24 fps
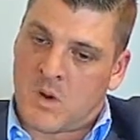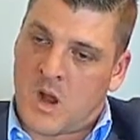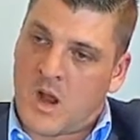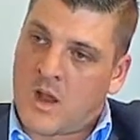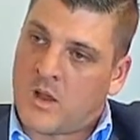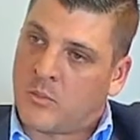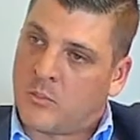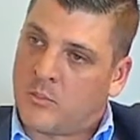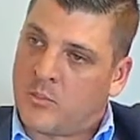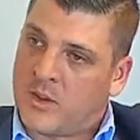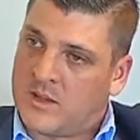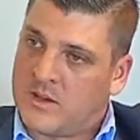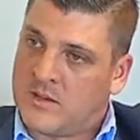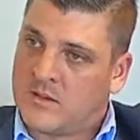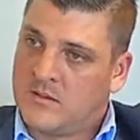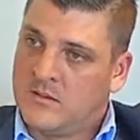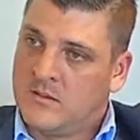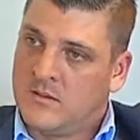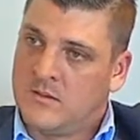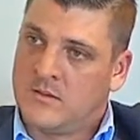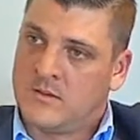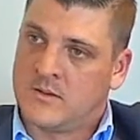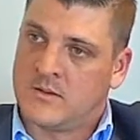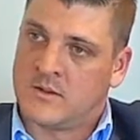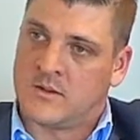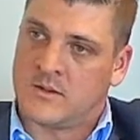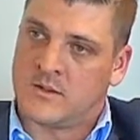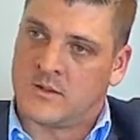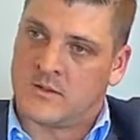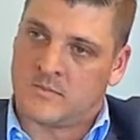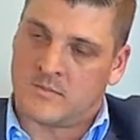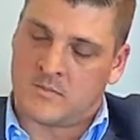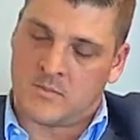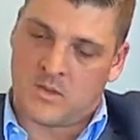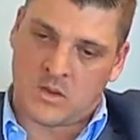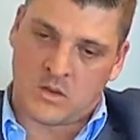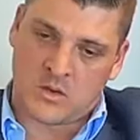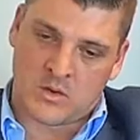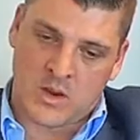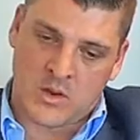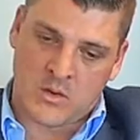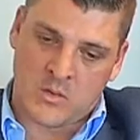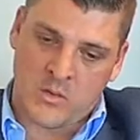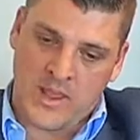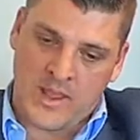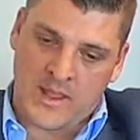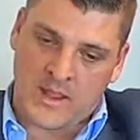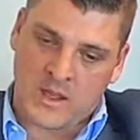My opinion,
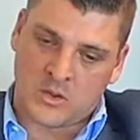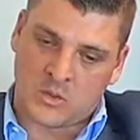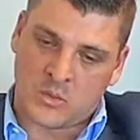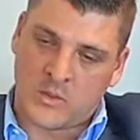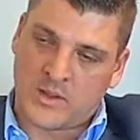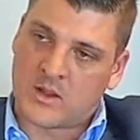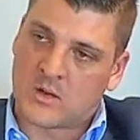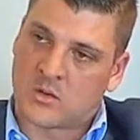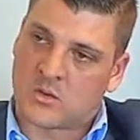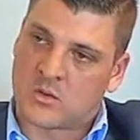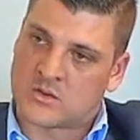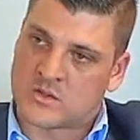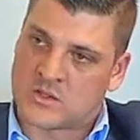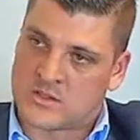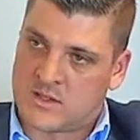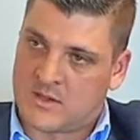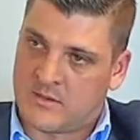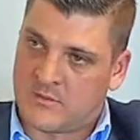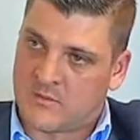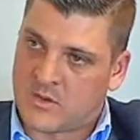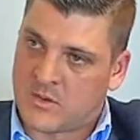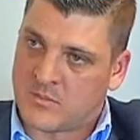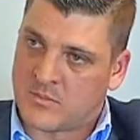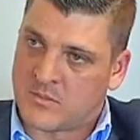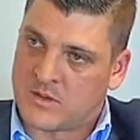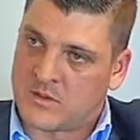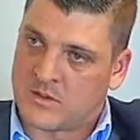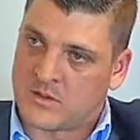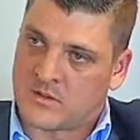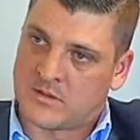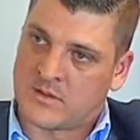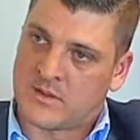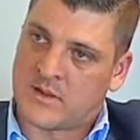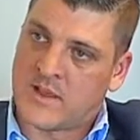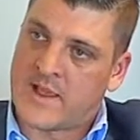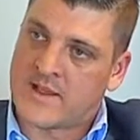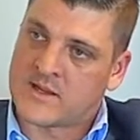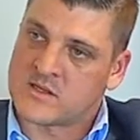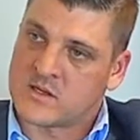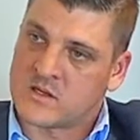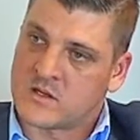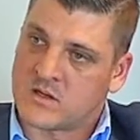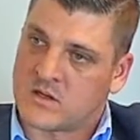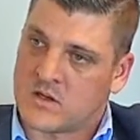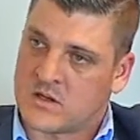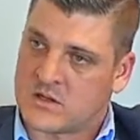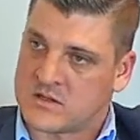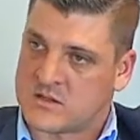and we can also see from the
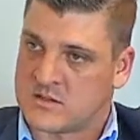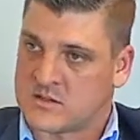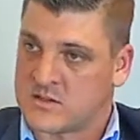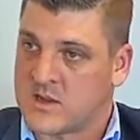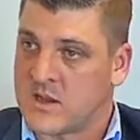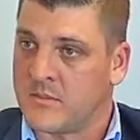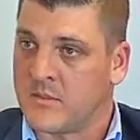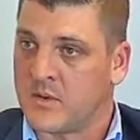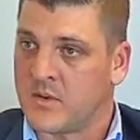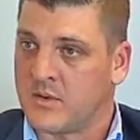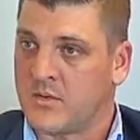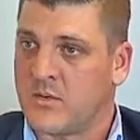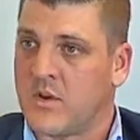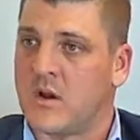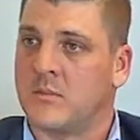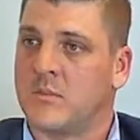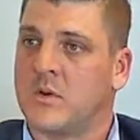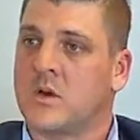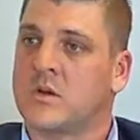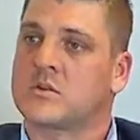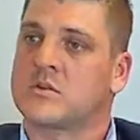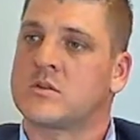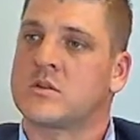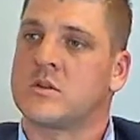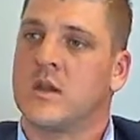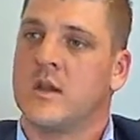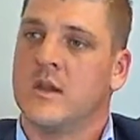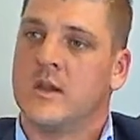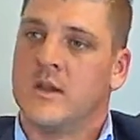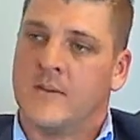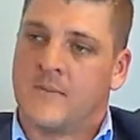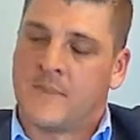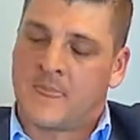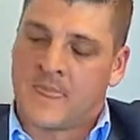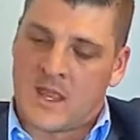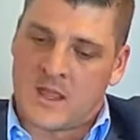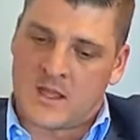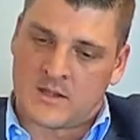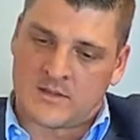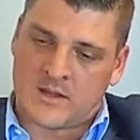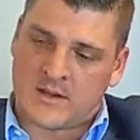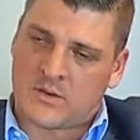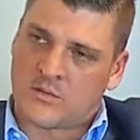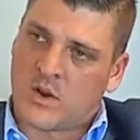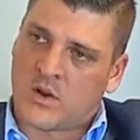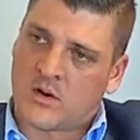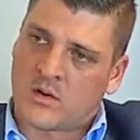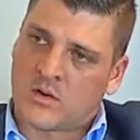accident losses coming through our books,
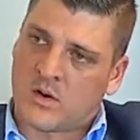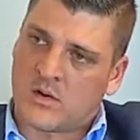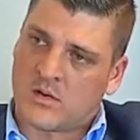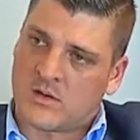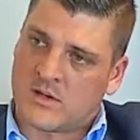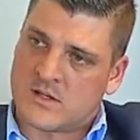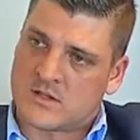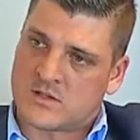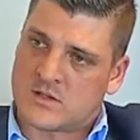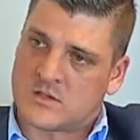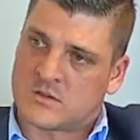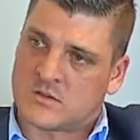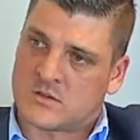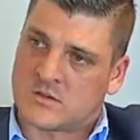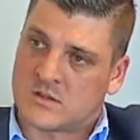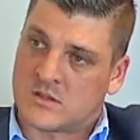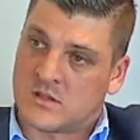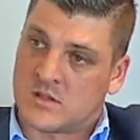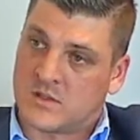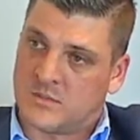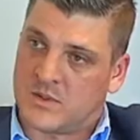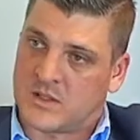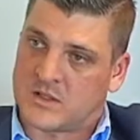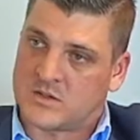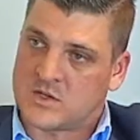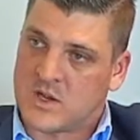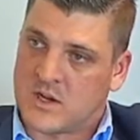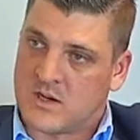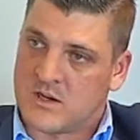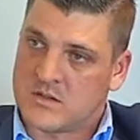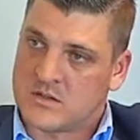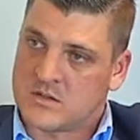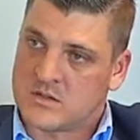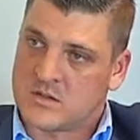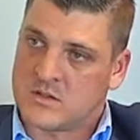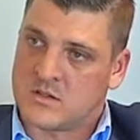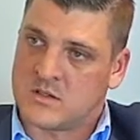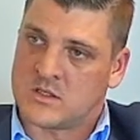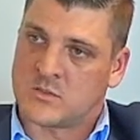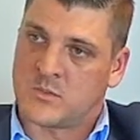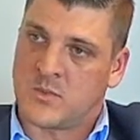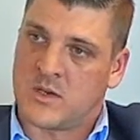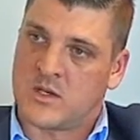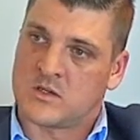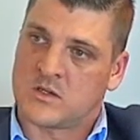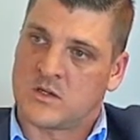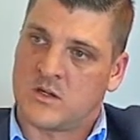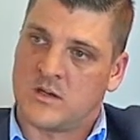that road conditions are still a big challenge,
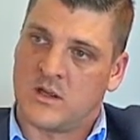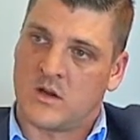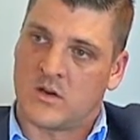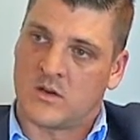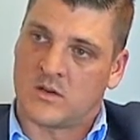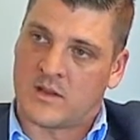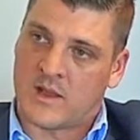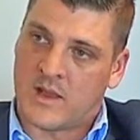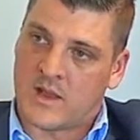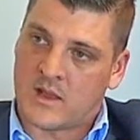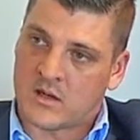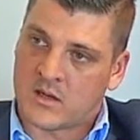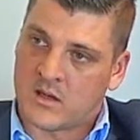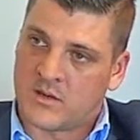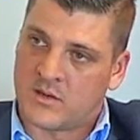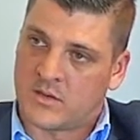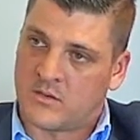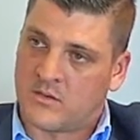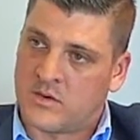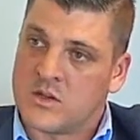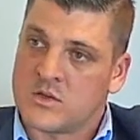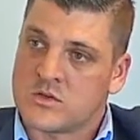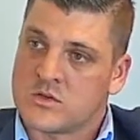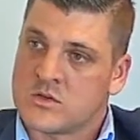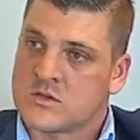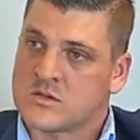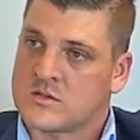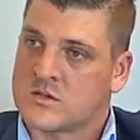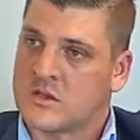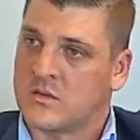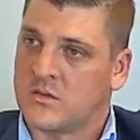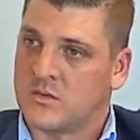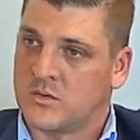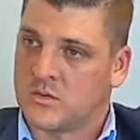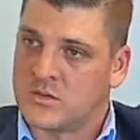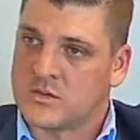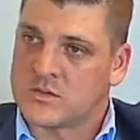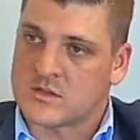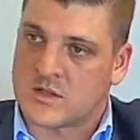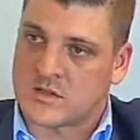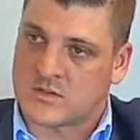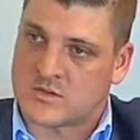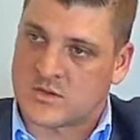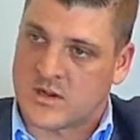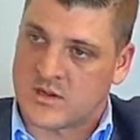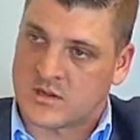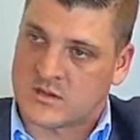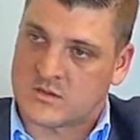especially on the outlying regions and the
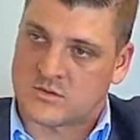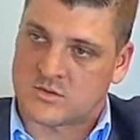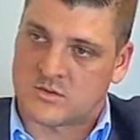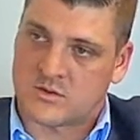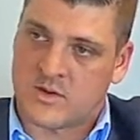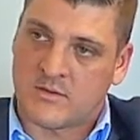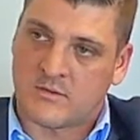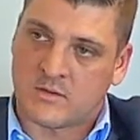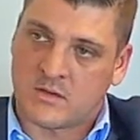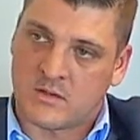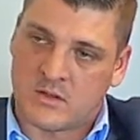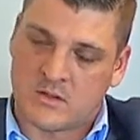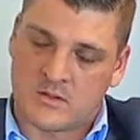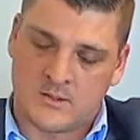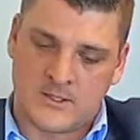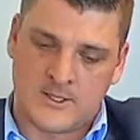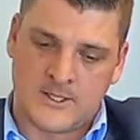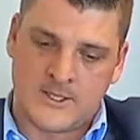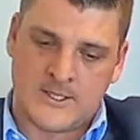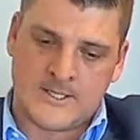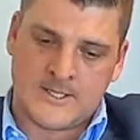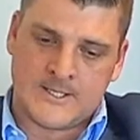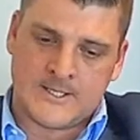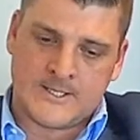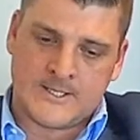routes that trucks travel on.